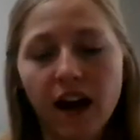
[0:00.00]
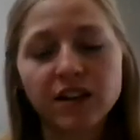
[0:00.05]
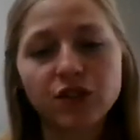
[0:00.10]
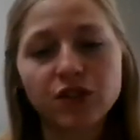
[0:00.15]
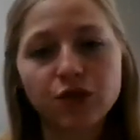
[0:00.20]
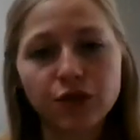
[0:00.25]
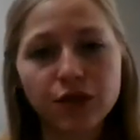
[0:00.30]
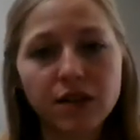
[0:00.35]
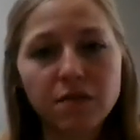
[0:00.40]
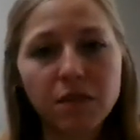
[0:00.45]
a
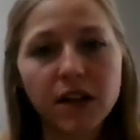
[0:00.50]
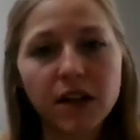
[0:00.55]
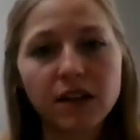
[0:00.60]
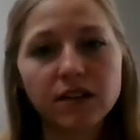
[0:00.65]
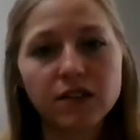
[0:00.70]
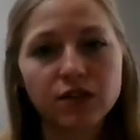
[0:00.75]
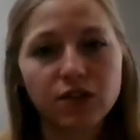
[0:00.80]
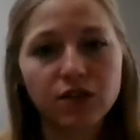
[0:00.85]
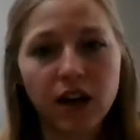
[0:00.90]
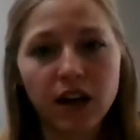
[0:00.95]
treatment
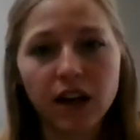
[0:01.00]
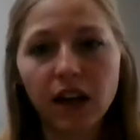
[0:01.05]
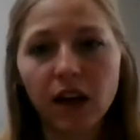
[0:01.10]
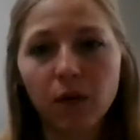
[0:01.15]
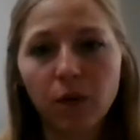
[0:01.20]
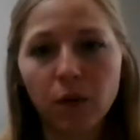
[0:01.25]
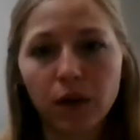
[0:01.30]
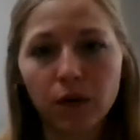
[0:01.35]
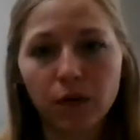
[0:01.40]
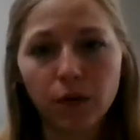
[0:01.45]
to try and
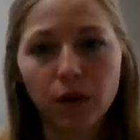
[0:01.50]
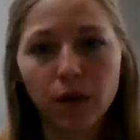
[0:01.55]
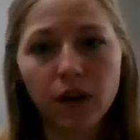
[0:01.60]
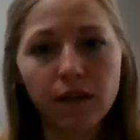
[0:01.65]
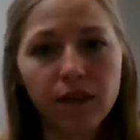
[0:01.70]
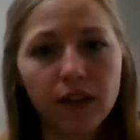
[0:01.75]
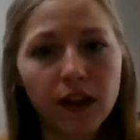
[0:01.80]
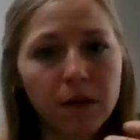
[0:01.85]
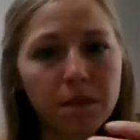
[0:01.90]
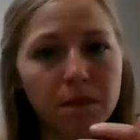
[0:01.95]
get rid
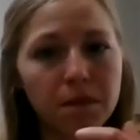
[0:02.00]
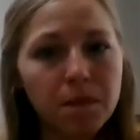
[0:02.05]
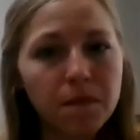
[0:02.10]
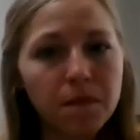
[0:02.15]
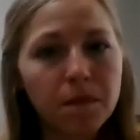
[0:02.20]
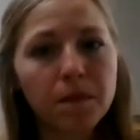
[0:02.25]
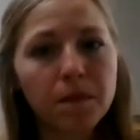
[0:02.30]
of them?